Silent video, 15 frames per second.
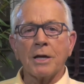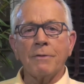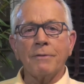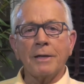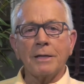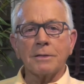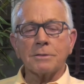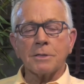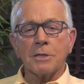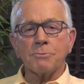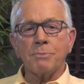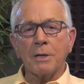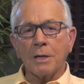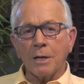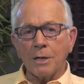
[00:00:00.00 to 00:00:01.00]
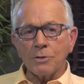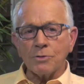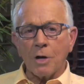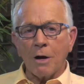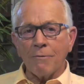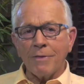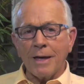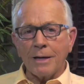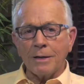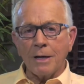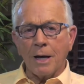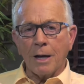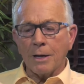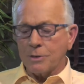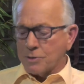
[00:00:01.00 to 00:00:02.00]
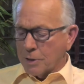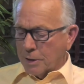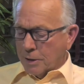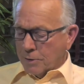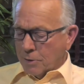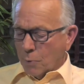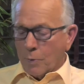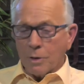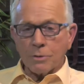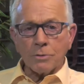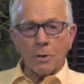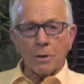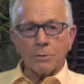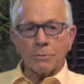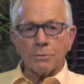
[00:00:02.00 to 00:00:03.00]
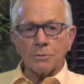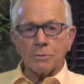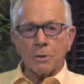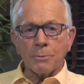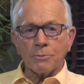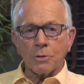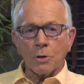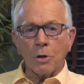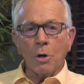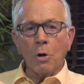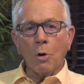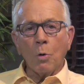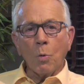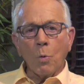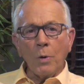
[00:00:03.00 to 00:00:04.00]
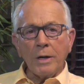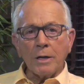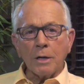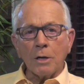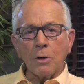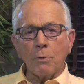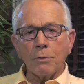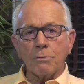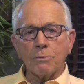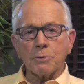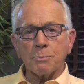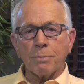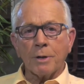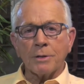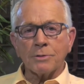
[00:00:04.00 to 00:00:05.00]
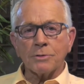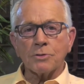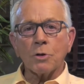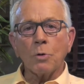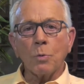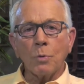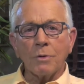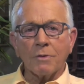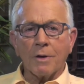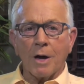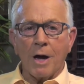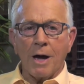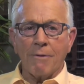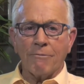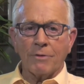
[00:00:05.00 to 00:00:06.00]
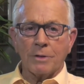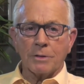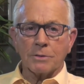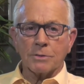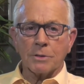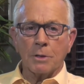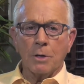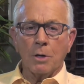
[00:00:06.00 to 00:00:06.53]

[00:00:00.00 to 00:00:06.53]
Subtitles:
And then it says, because of that knowledge that we are taught through Scripture, we can go into his presence with confidence,